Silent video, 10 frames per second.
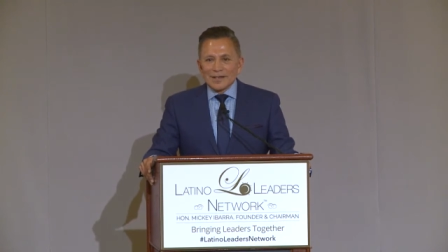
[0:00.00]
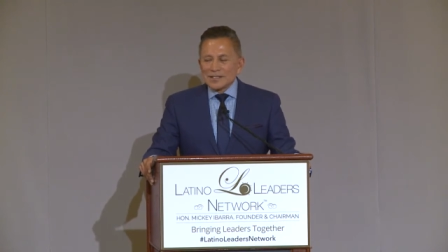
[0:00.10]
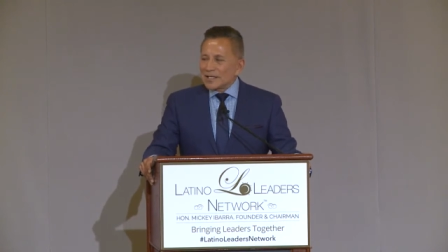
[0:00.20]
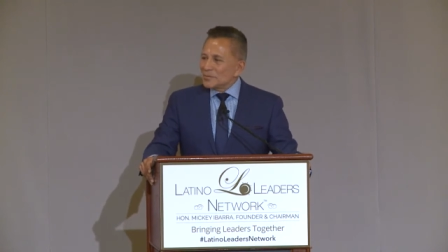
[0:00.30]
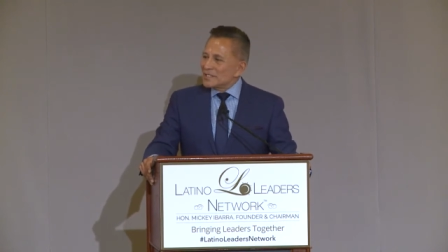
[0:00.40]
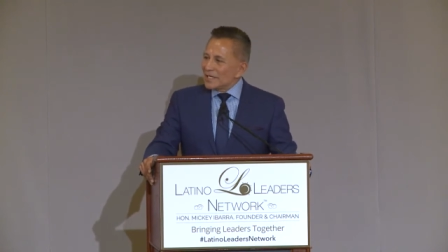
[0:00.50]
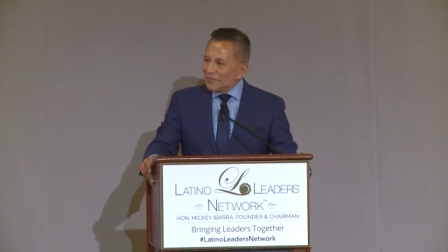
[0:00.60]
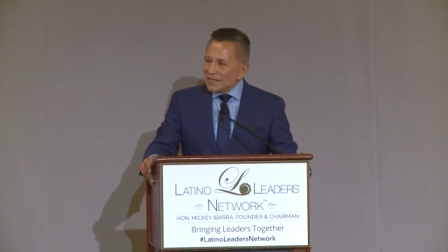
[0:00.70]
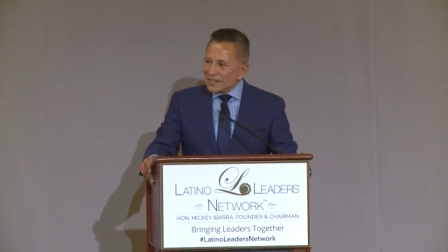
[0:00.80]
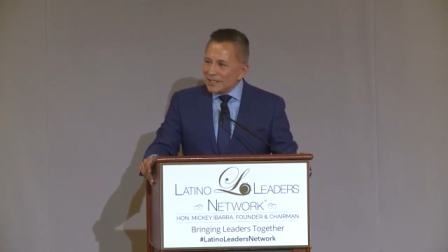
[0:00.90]
Some
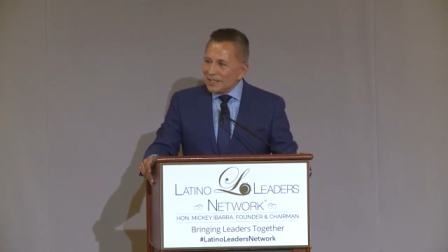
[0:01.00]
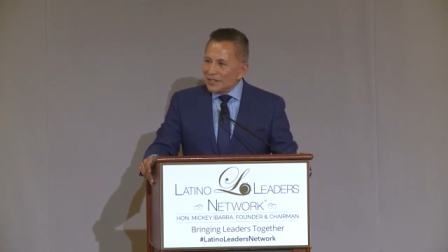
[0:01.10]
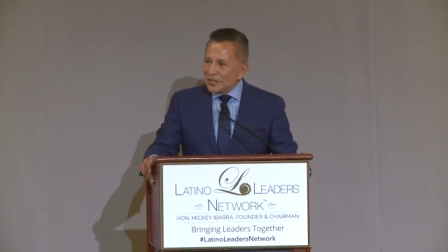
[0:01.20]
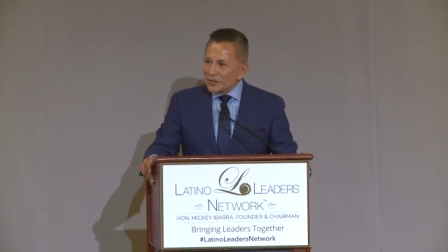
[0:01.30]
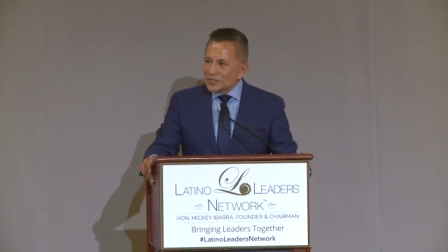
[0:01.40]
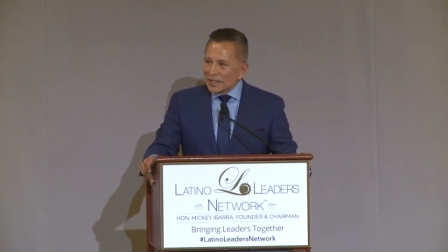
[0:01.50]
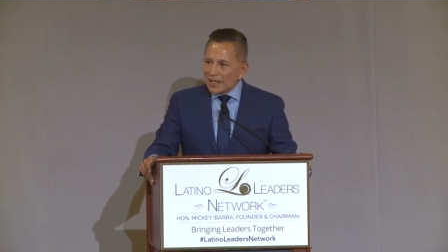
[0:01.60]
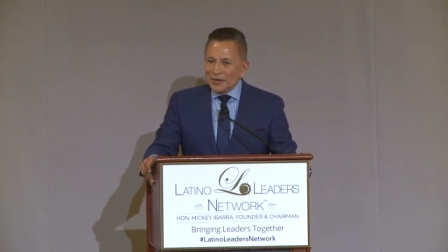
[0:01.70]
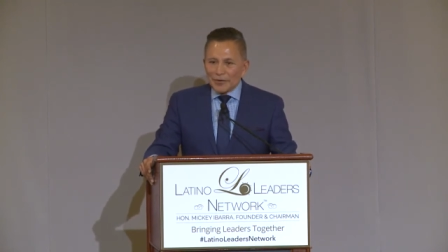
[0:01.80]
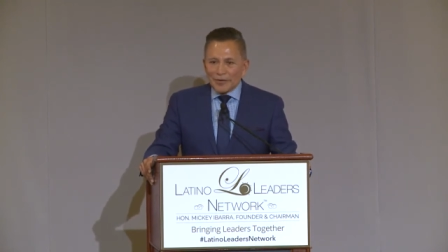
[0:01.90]
17 years
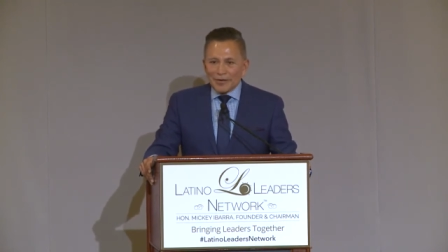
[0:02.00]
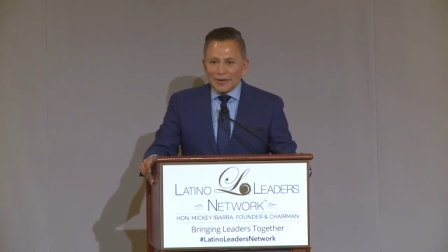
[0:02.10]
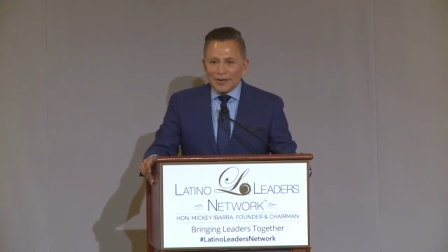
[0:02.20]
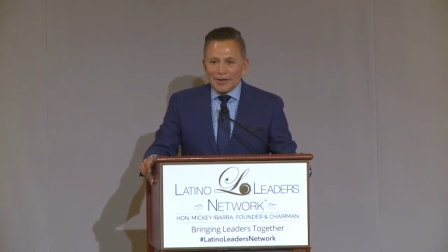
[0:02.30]
later,